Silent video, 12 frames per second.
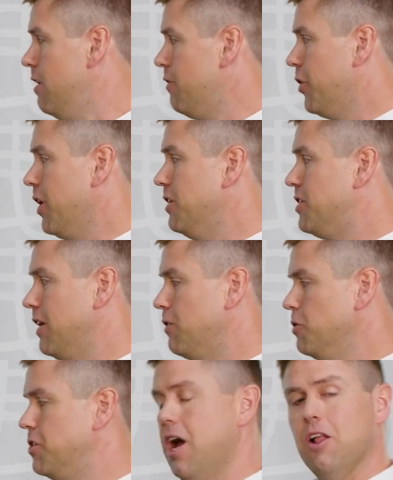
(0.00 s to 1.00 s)
They're going to take
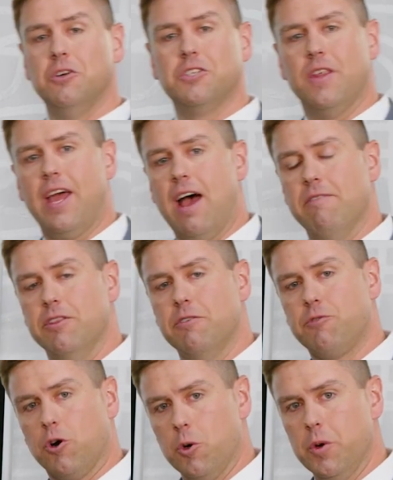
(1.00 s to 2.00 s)
those dollars that they have in the
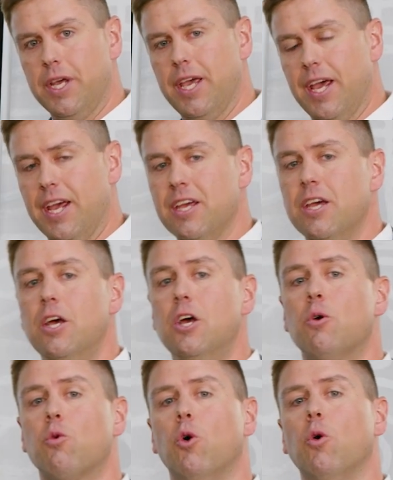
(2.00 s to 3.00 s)
401k,
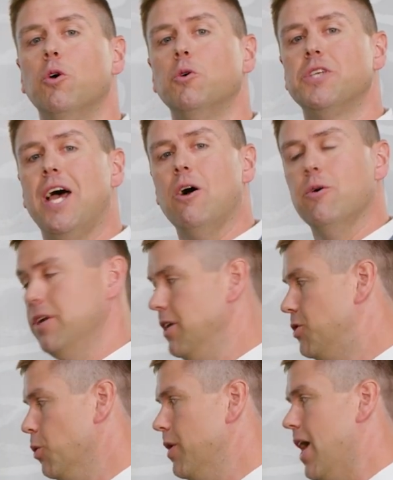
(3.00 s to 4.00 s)
roll those out
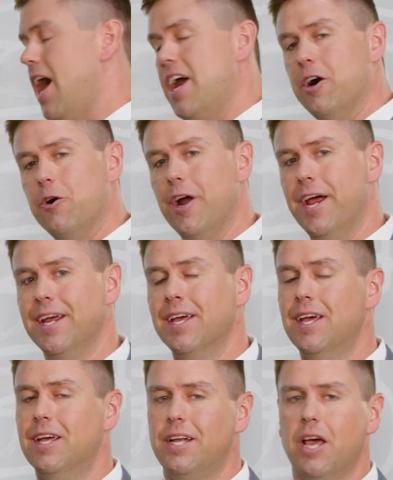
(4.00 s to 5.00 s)
into an IRA.
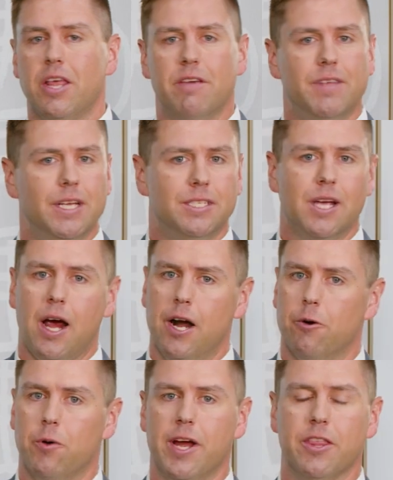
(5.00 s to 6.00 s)
Now they have the
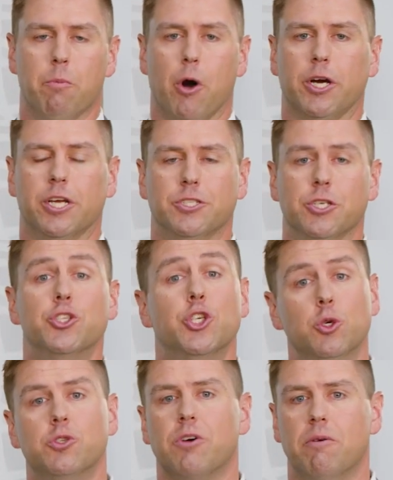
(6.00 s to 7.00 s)
entire array of the market to
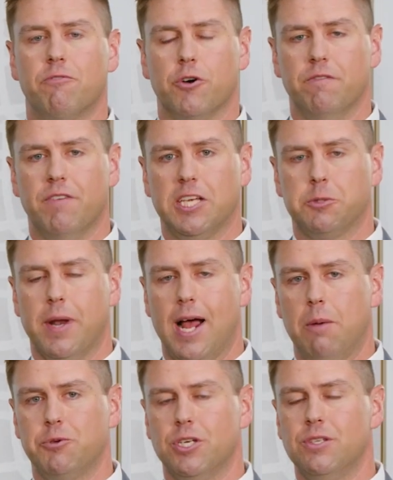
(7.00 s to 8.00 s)
choose from for investment
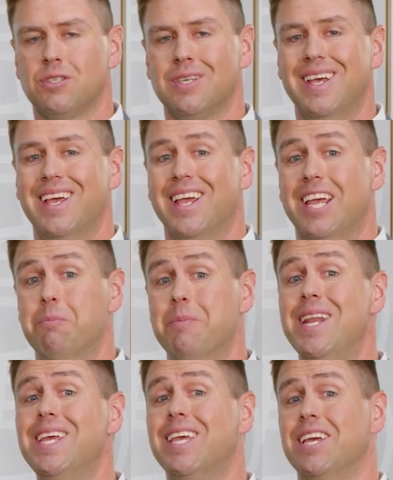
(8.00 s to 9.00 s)
options. In
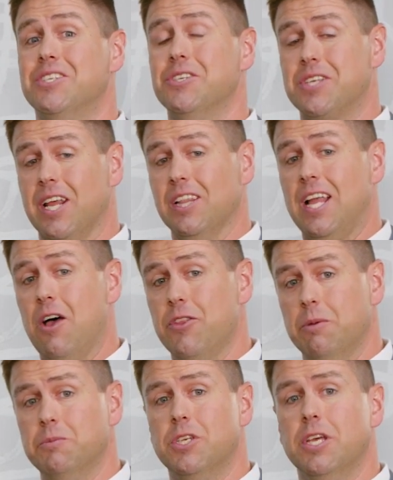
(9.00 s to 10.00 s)
many cases, can allow
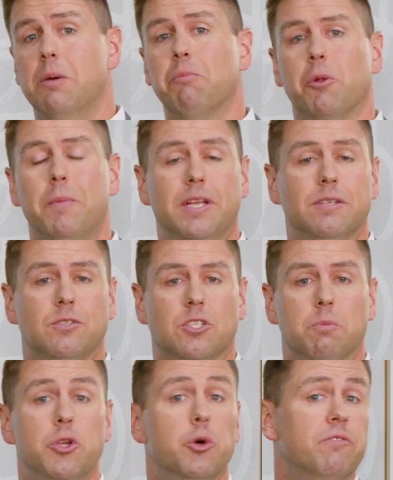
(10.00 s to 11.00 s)
them to implement
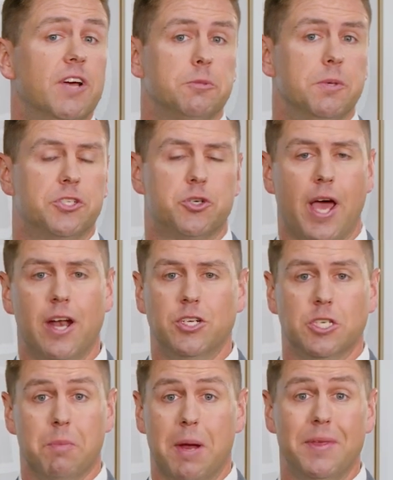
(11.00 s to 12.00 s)
some new investment
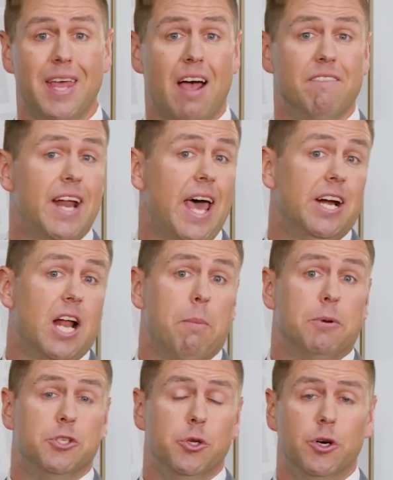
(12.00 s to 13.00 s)
strategies maybe they haven't had an
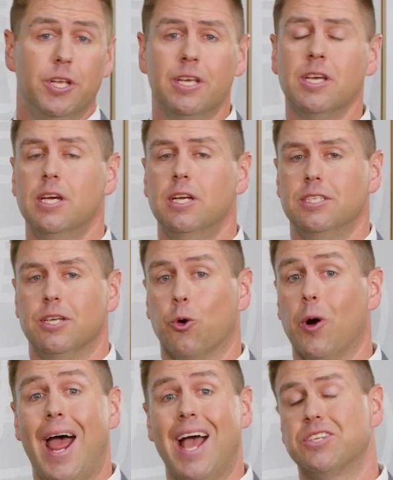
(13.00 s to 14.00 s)
opportunity to,
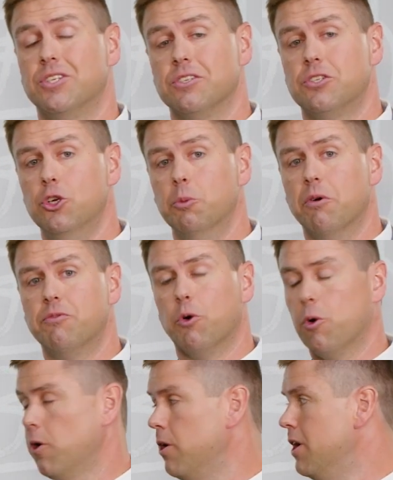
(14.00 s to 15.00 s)
or access to
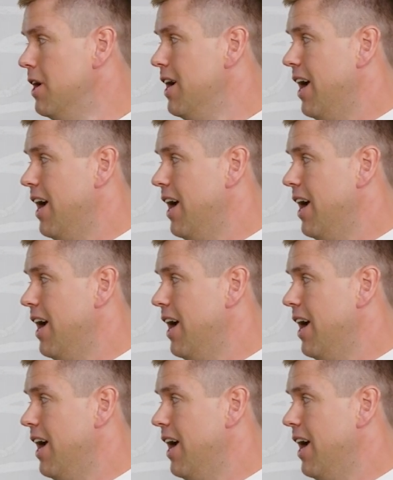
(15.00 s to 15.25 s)
before.